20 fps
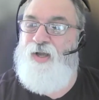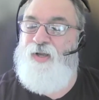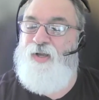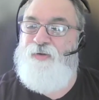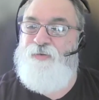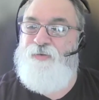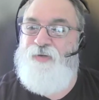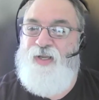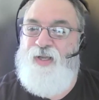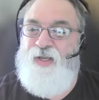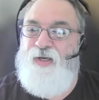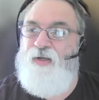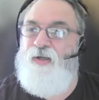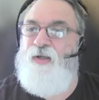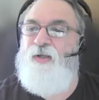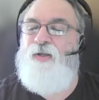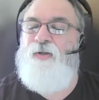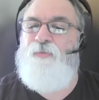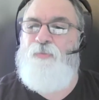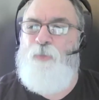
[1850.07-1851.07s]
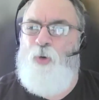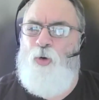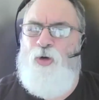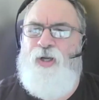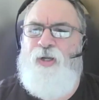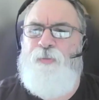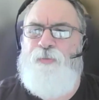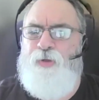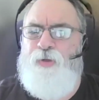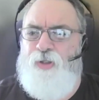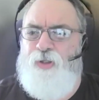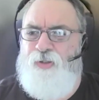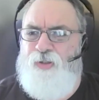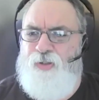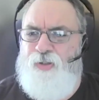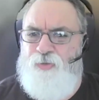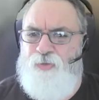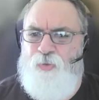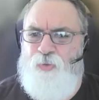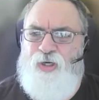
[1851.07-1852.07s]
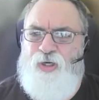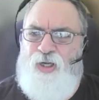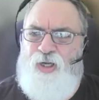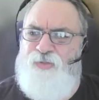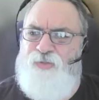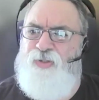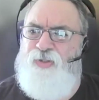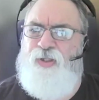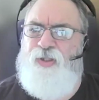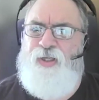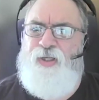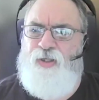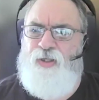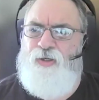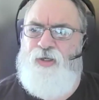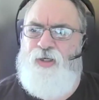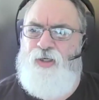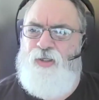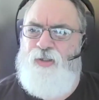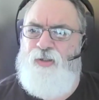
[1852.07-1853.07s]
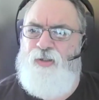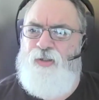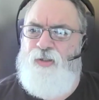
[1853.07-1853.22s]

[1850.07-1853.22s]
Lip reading: I get more input because we're constantly learning.